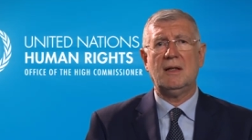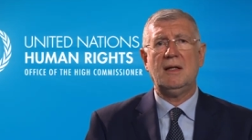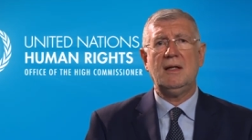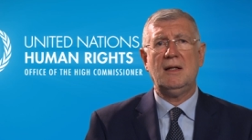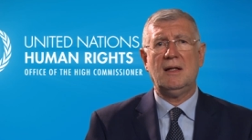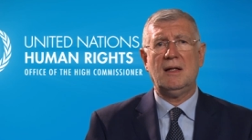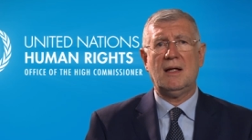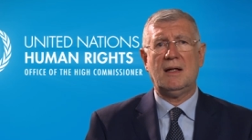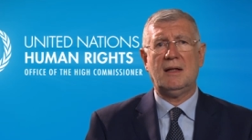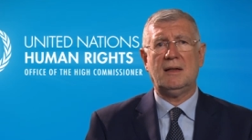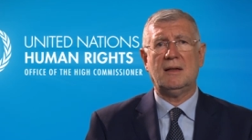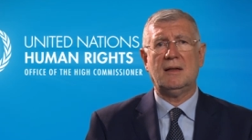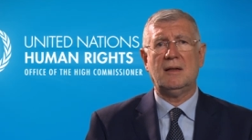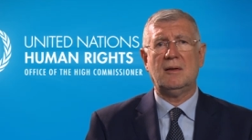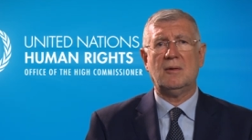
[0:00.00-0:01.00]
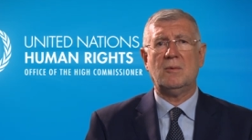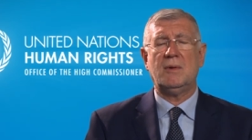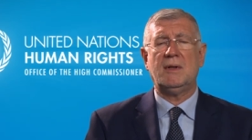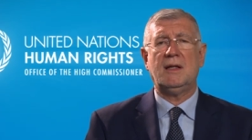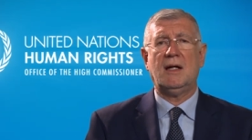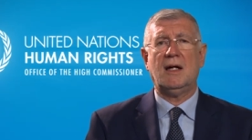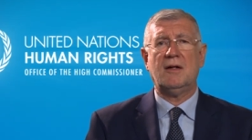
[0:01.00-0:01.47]
in line
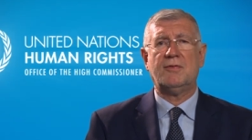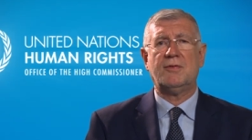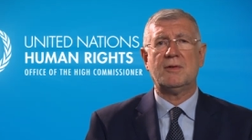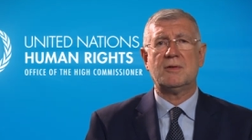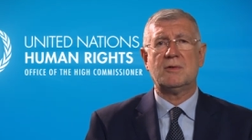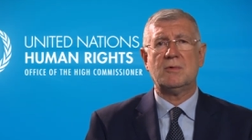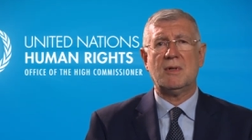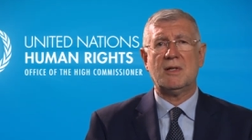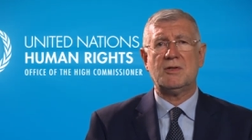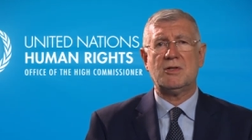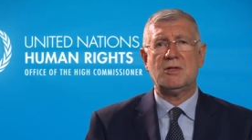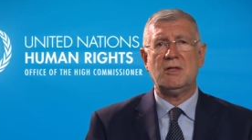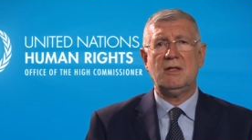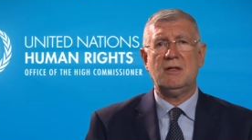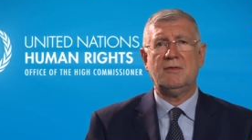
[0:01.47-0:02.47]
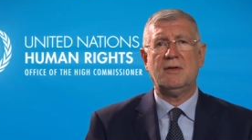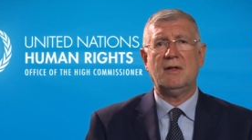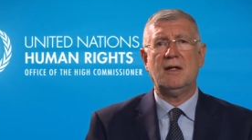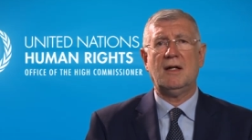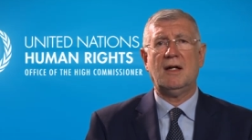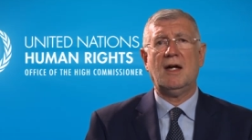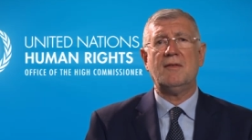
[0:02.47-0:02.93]
with the efforts to achieve
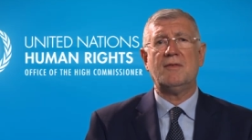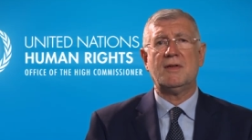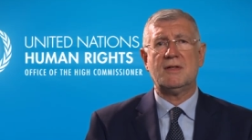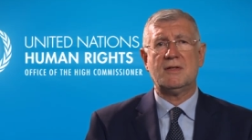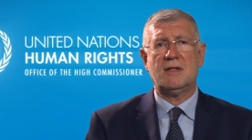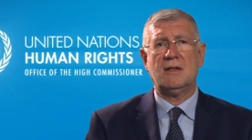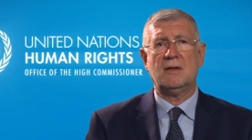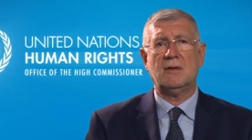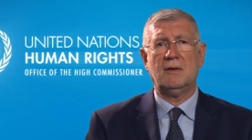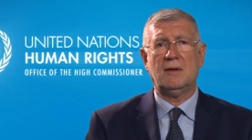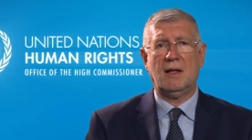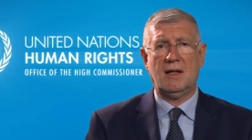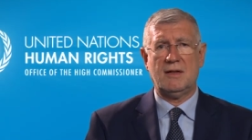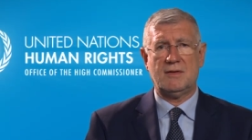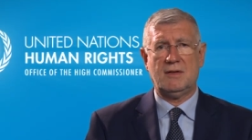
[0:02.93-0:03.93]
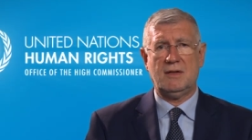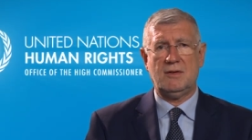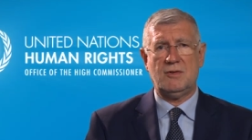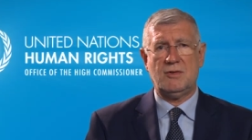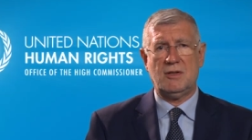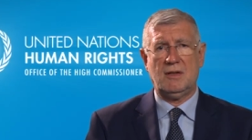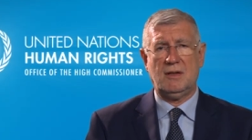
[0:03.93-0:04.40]
every single
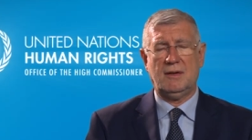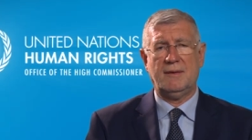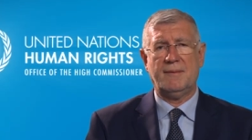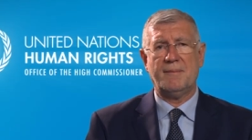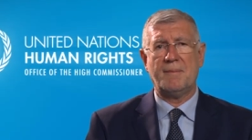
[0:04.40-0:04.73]
SDG.